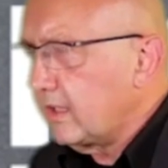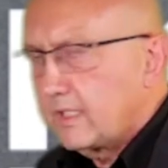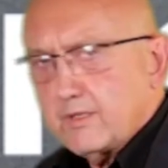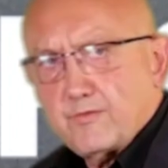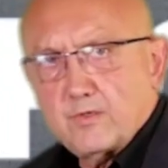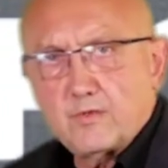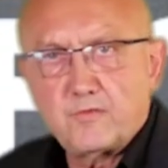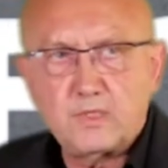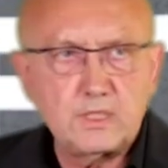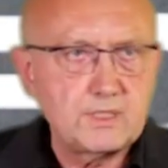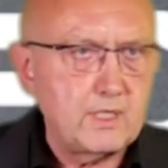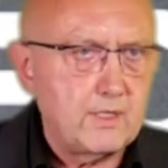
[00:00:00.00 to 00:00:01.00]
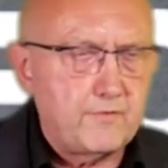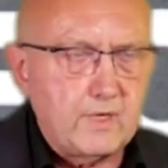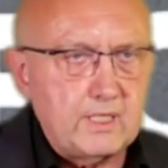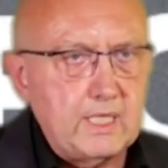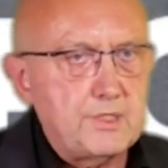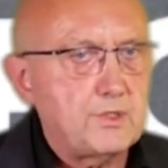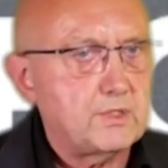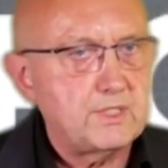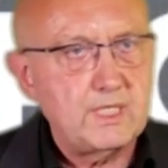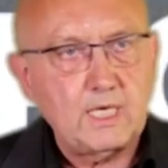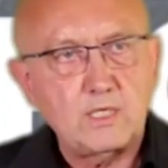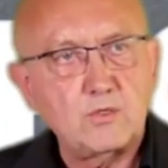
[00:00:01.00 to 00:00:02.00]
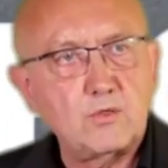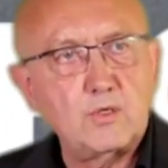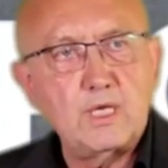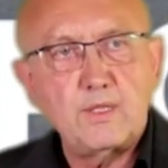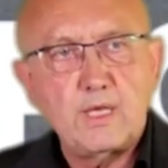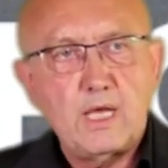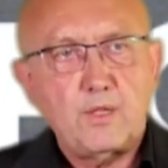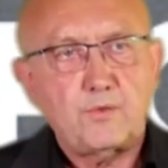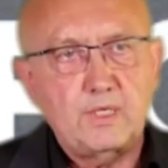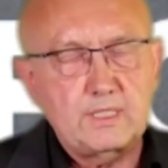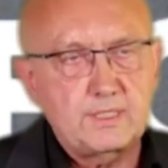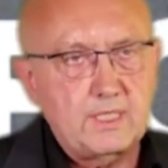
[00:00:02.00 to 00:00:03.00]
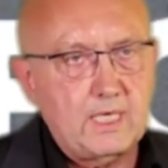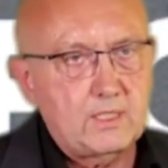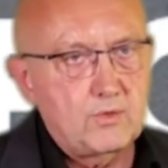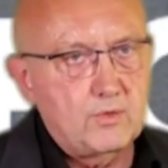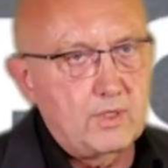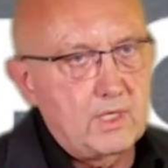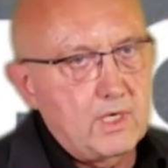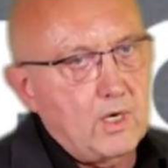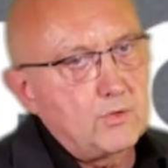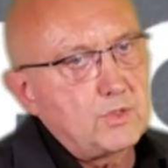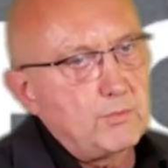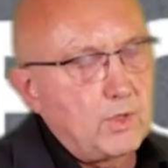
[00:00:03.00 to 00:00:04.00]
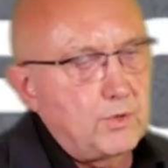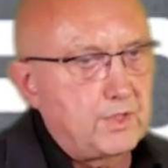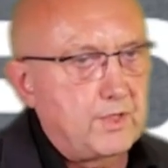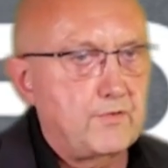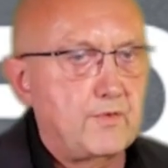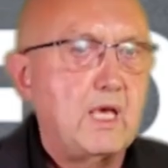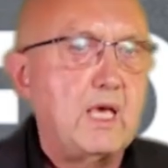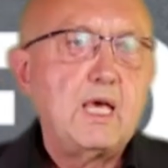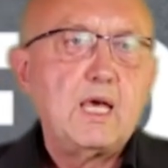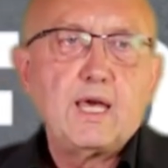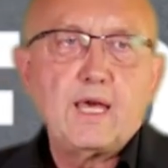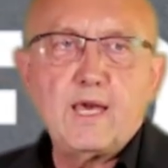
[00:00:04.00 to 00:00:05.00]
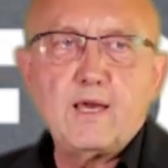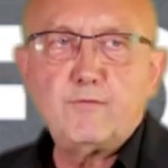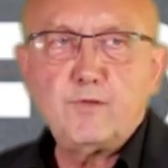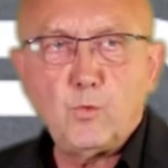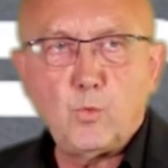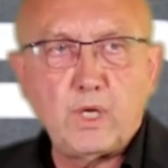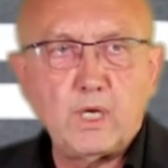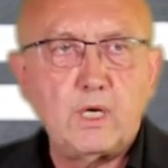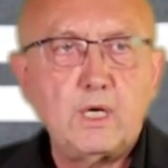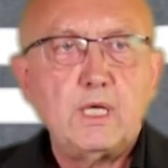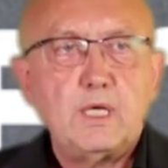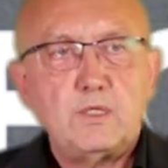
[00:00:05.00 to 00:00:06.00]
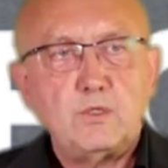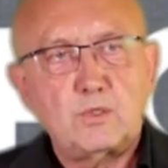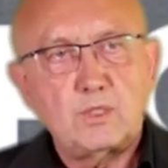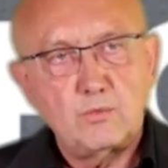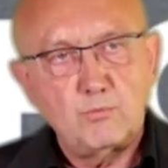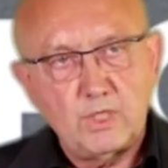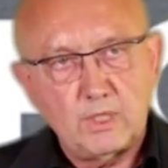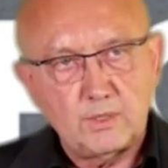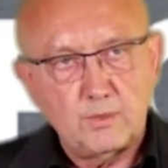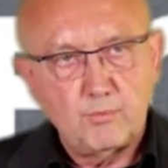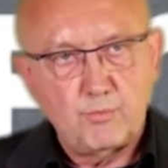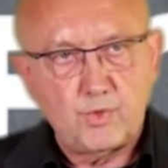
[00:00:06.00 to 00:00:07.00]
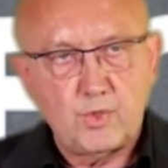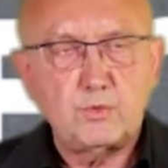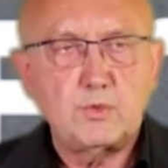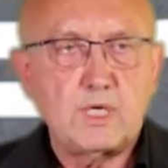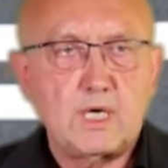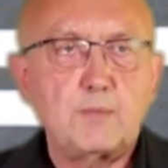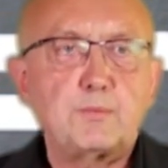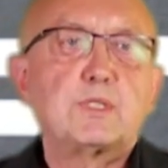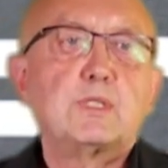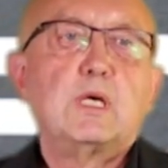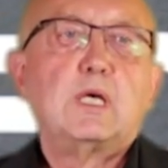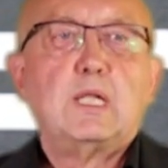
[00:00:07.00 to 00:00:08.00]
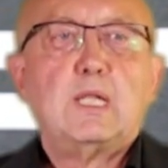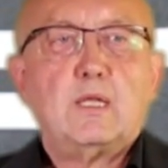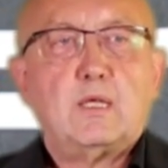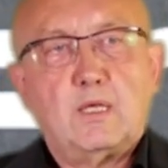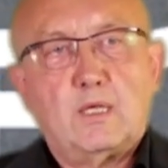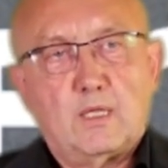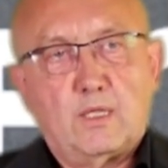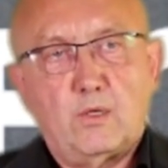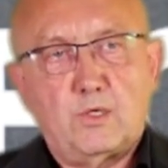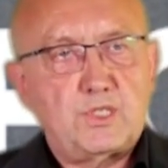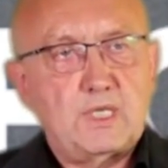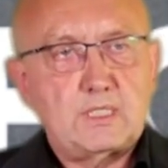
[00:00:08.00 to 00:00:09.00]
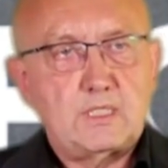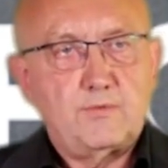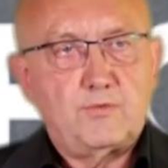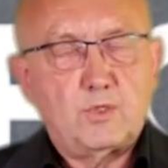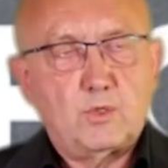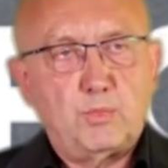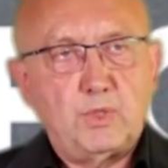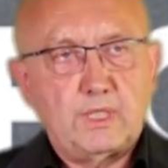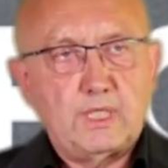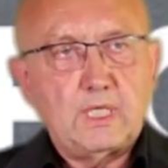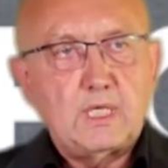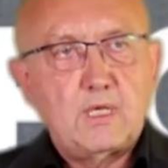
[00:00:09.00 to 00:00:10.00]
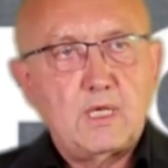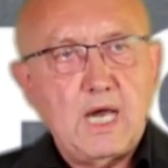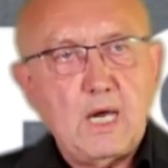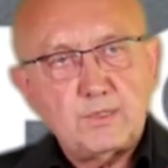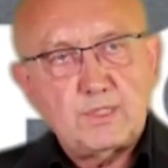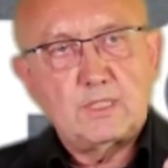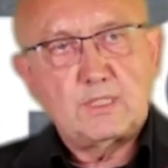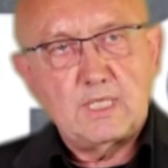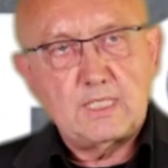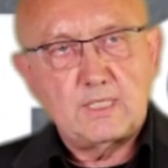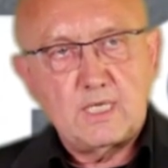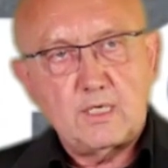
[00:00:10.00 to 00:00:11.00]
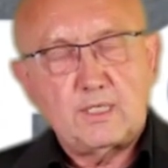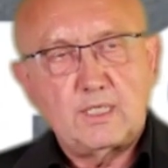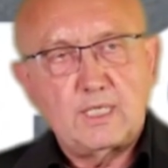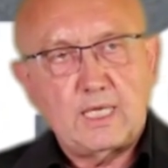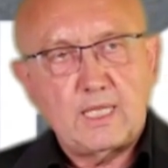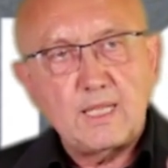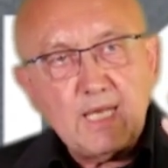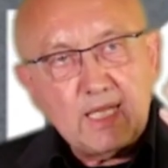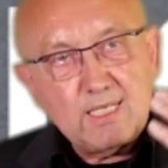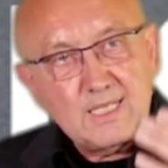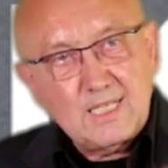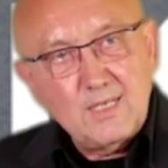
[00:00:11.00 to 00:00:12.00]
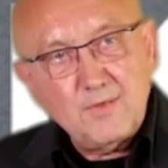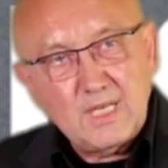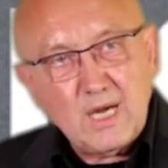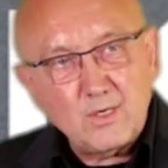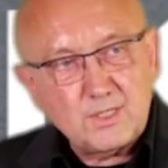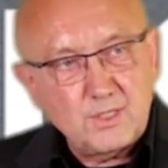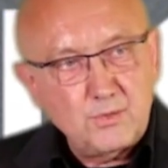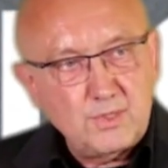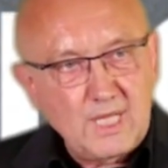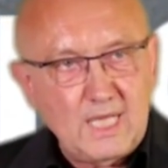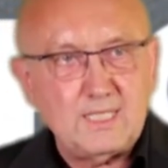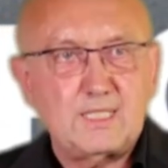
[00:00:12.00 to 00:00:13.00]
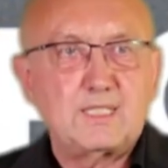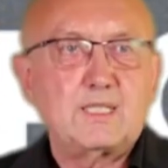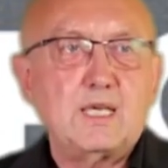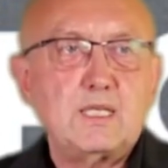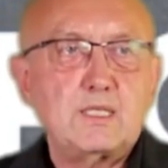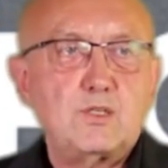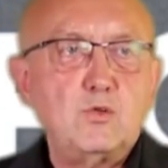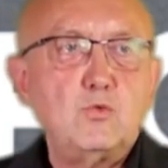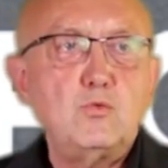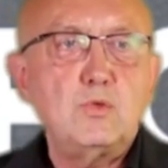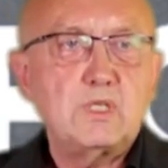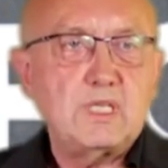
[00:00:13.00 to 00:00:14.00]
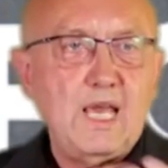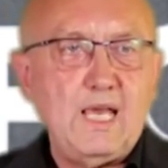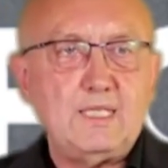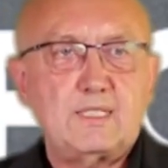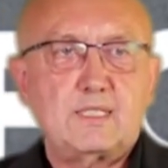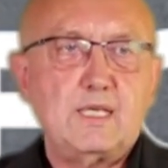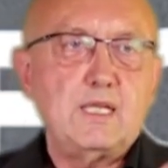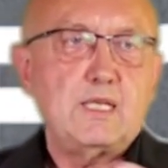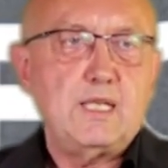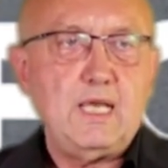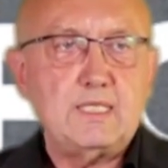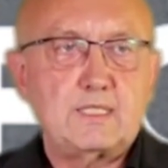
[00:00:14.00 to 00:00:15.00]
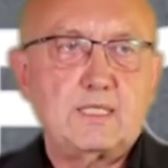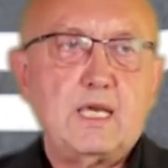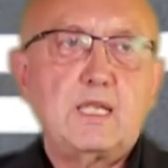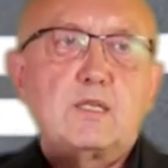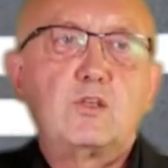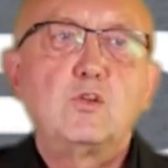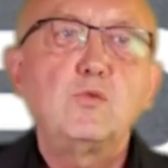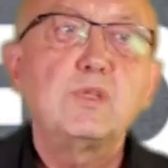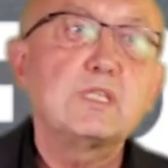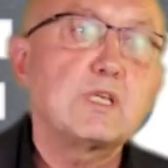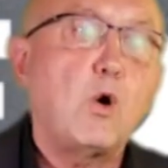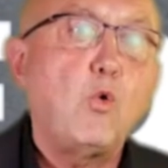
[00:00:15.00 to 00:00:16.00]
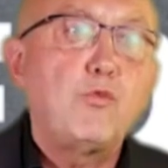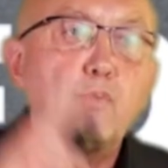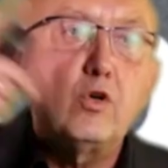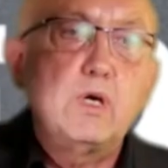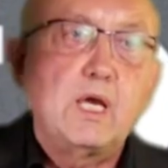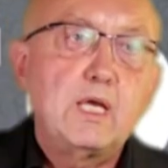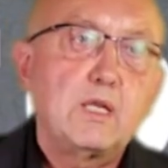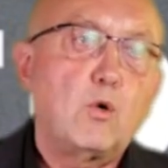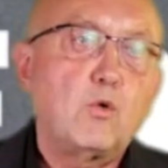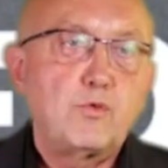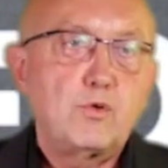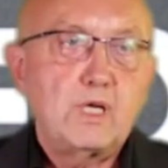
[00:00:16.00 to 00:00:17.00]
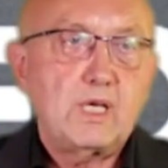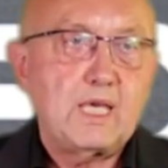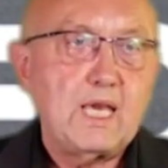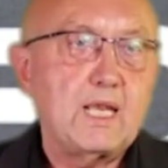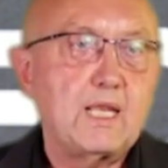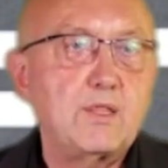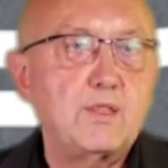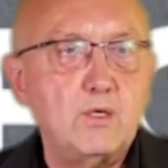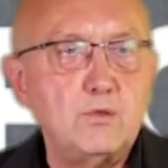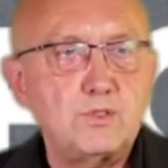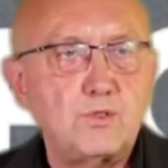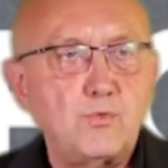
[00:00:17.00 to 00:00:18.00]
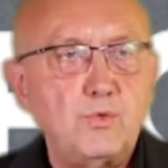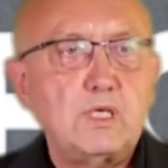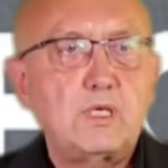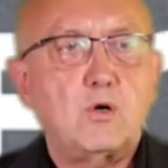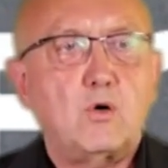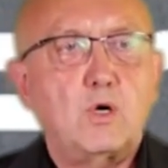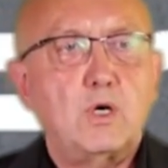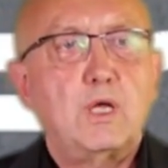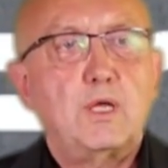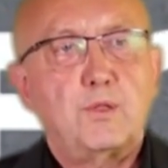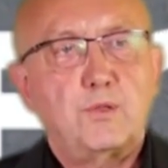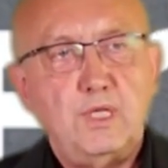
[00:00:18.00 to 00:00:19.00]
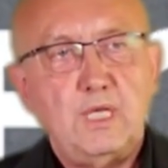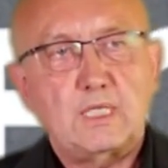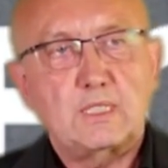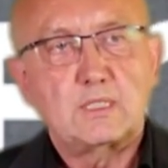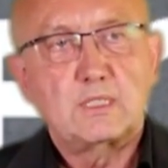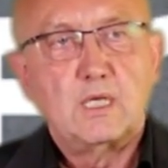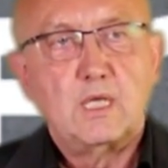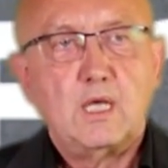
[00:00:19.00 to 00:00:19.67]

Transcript: different fields, in the financial sector, in the healthcare sector, automotive, everywhere you can build prototypes. Not just if you're building houses as an architect. And then give it out to tests and do tests and do this over and over again. And those 3 core things